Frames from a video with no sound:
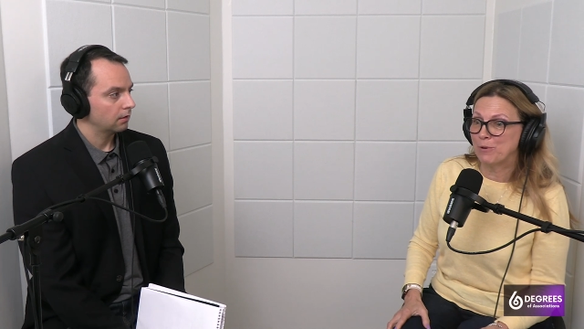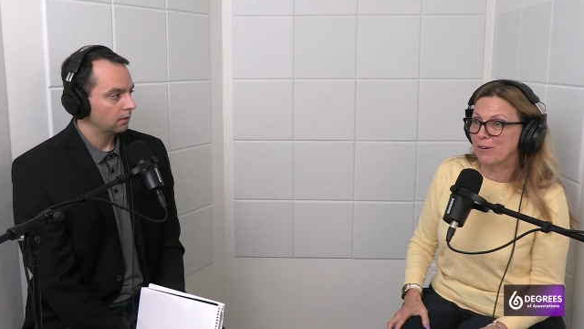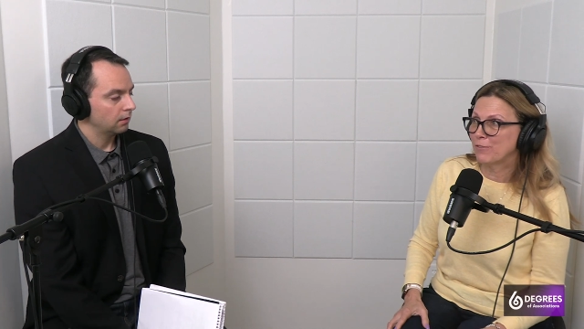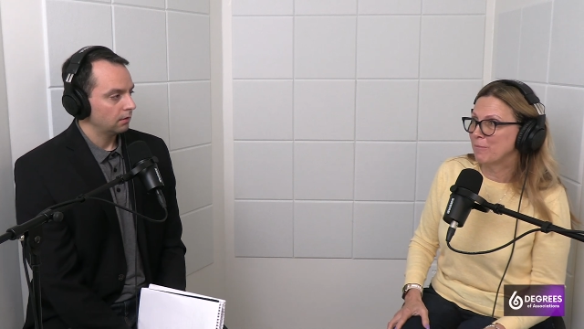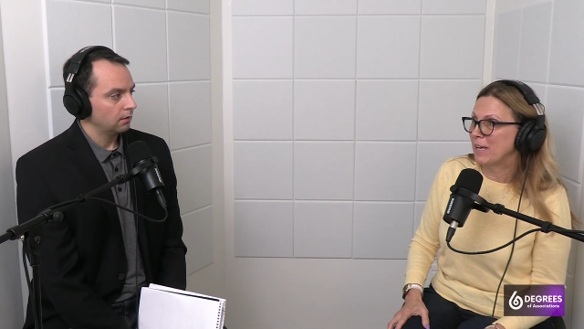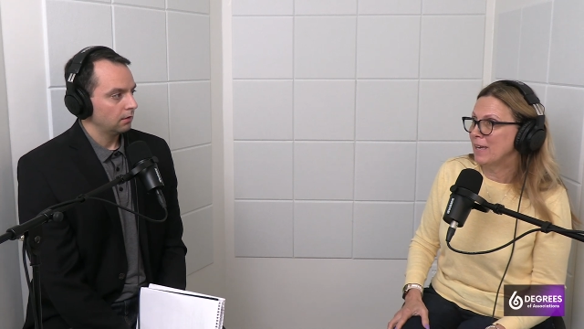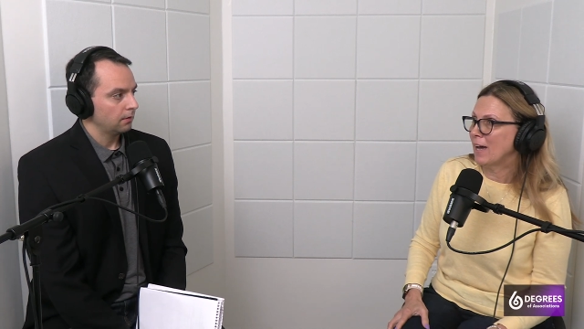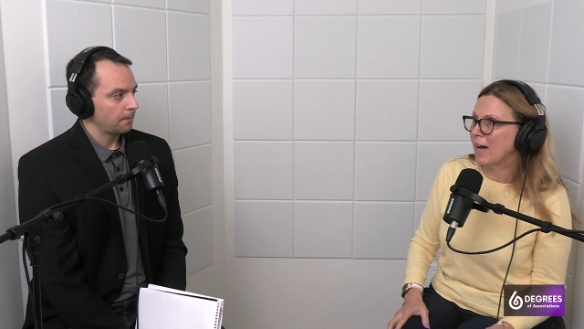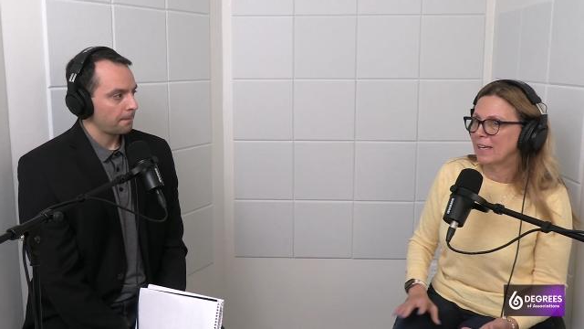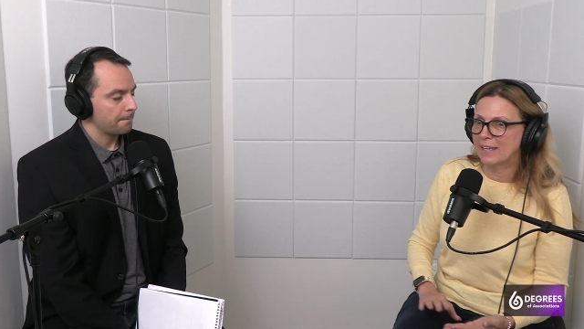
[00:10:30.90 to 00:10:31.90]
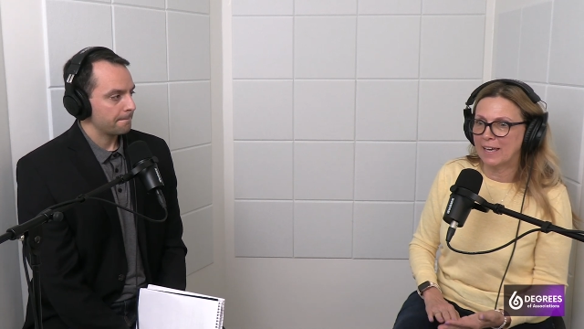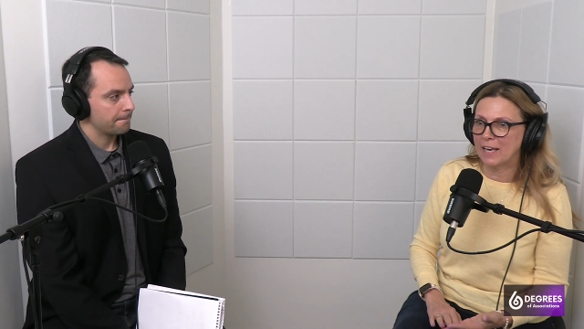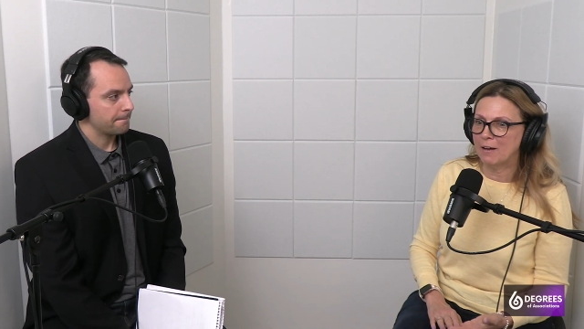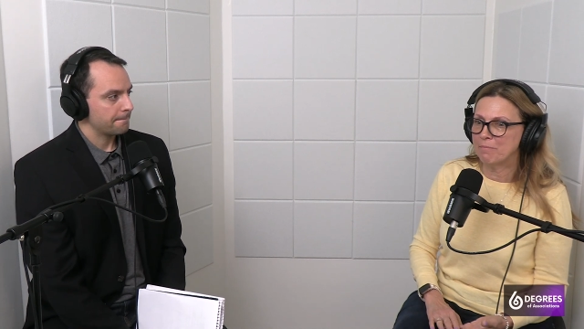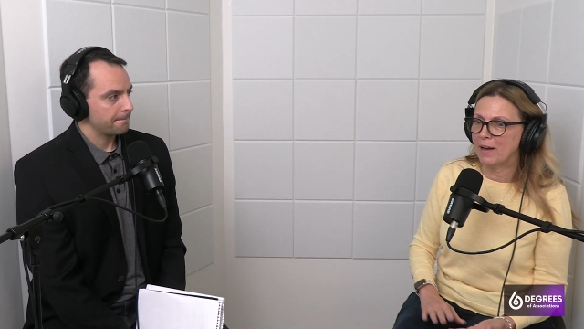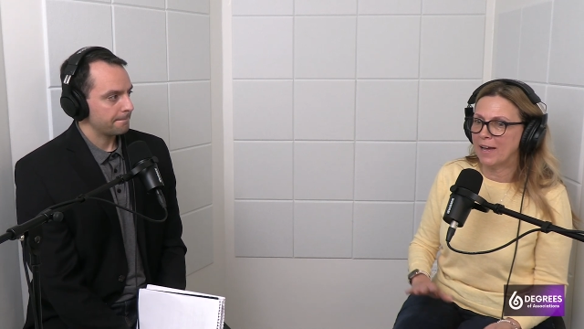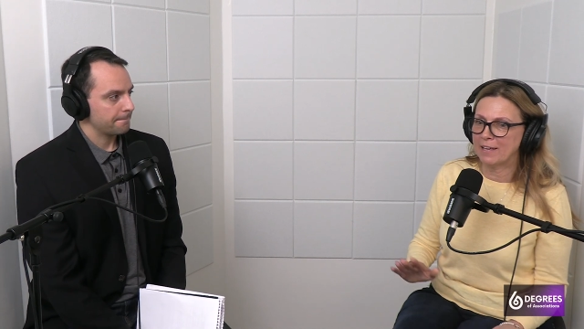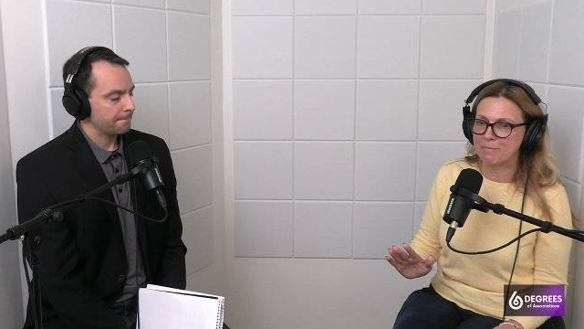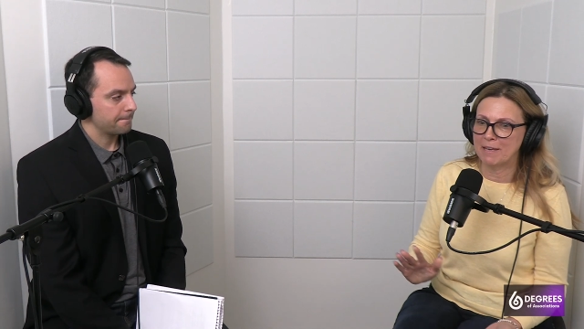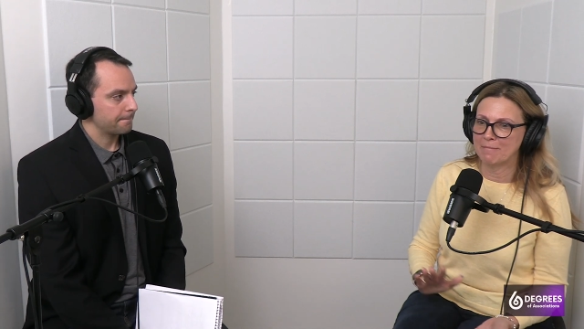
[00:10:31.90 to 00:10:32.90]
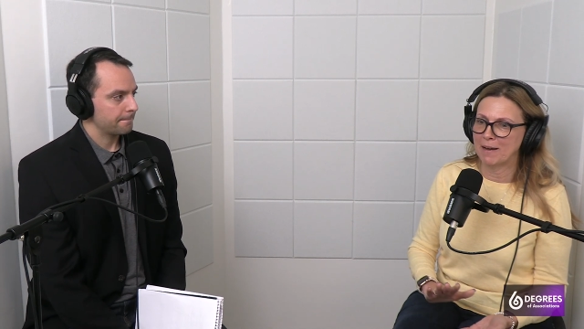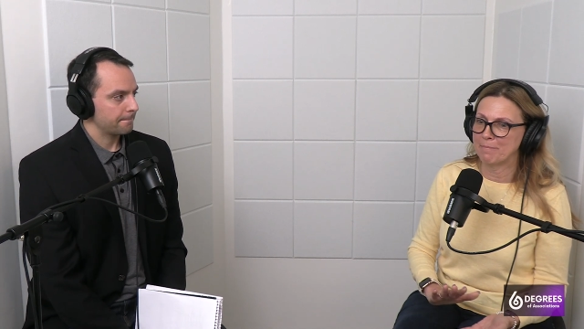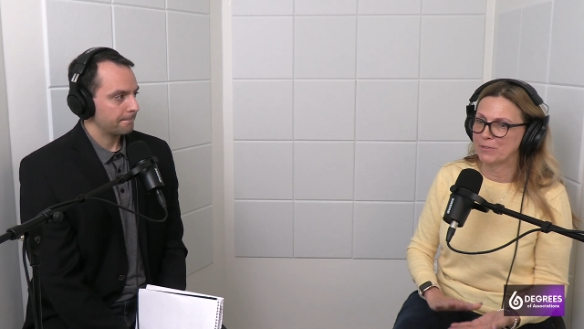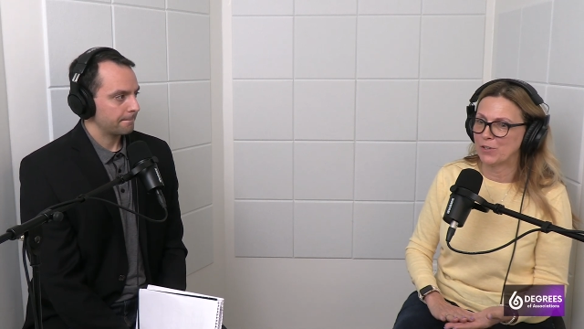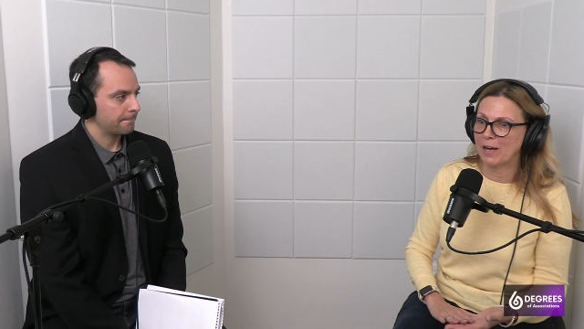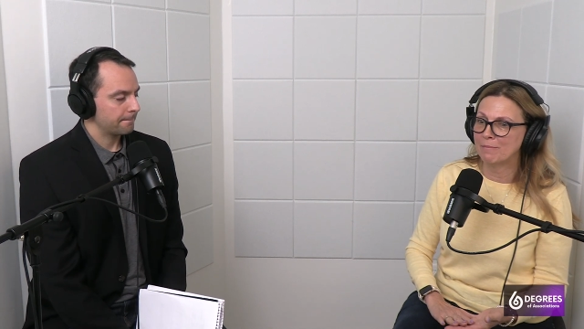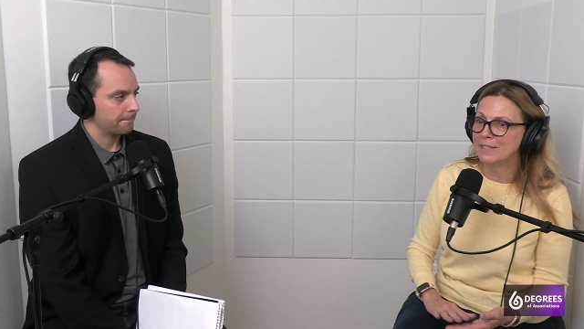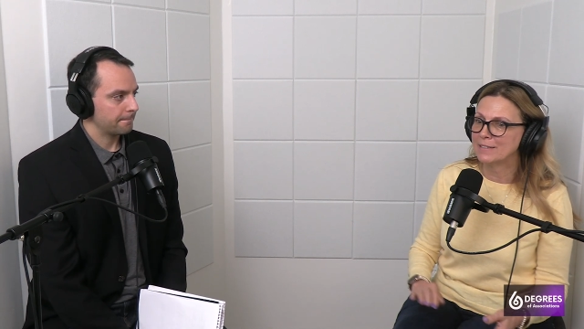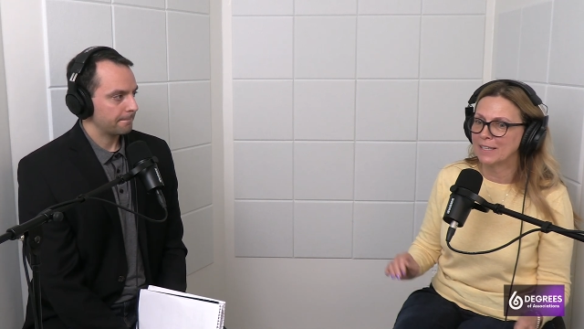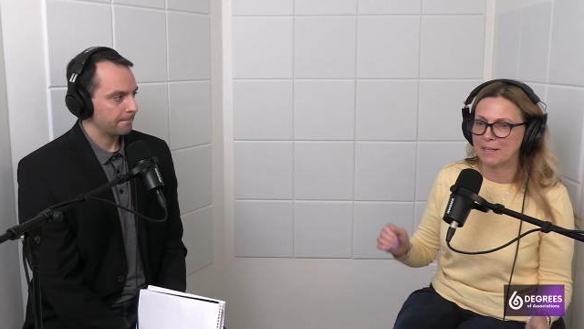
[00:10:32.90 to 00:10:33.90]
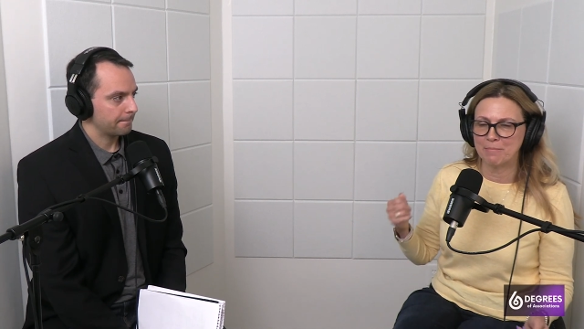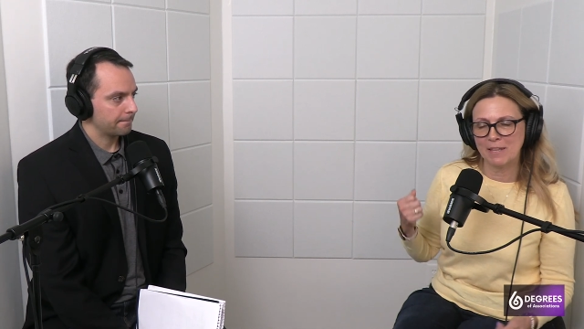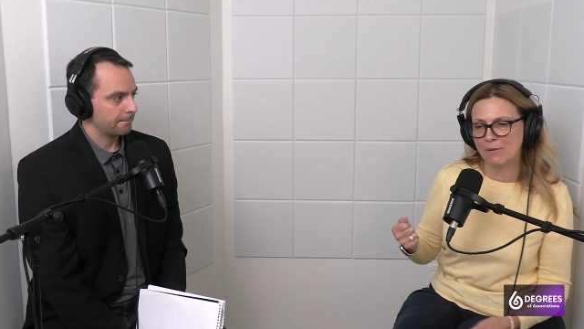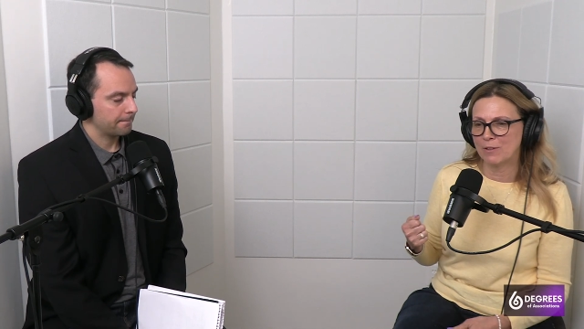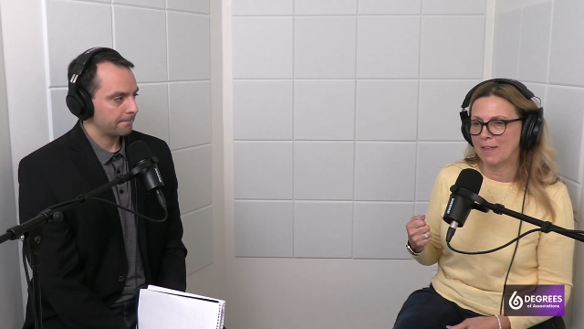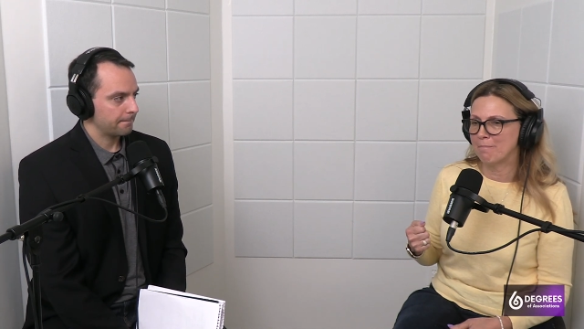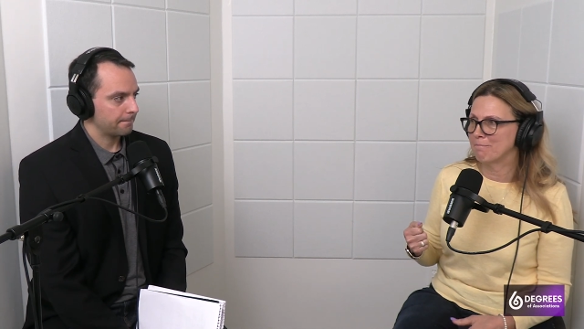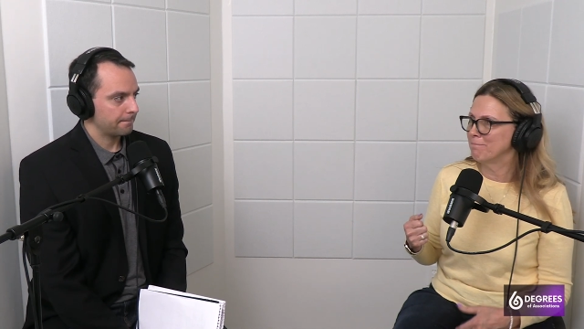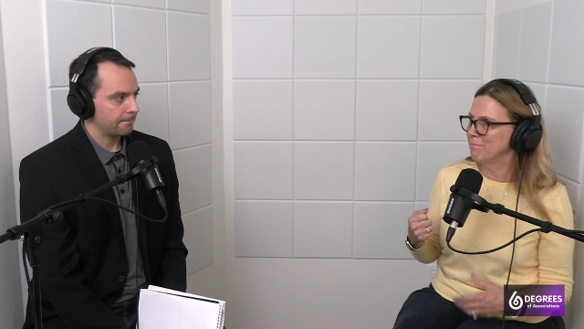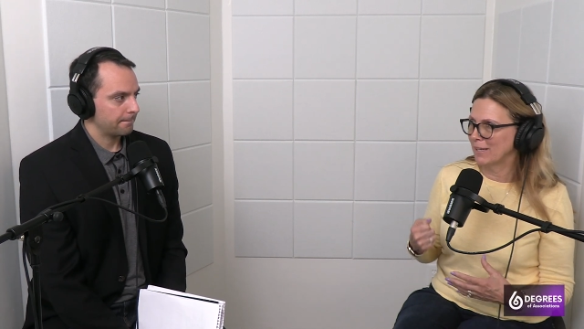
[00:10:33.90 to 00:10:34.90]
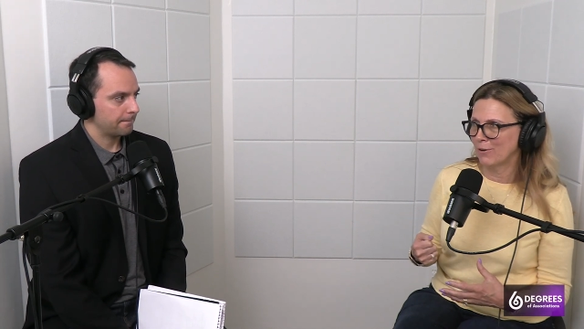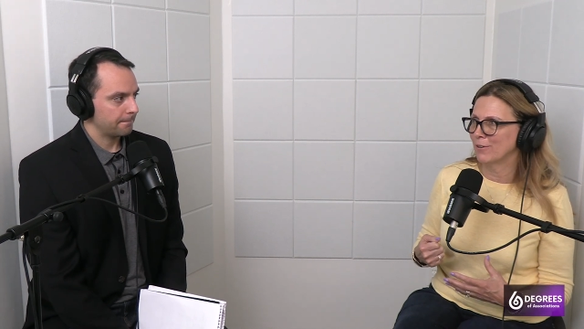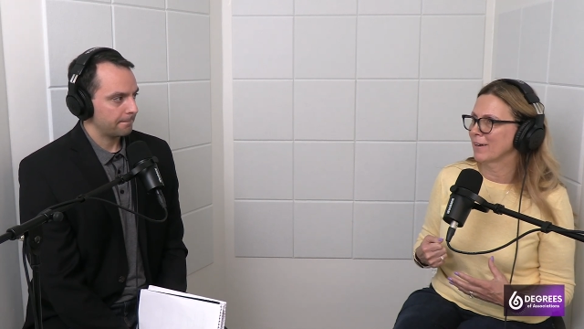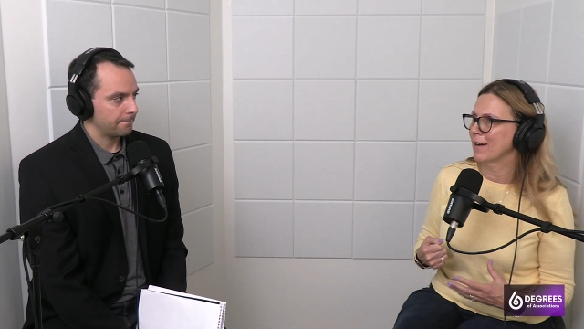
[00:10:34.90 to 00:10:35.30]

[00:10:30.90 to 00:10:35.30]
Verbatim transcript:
Speaker 1: work for me, I could get up, I could be in my pajamas, I could be there with that big old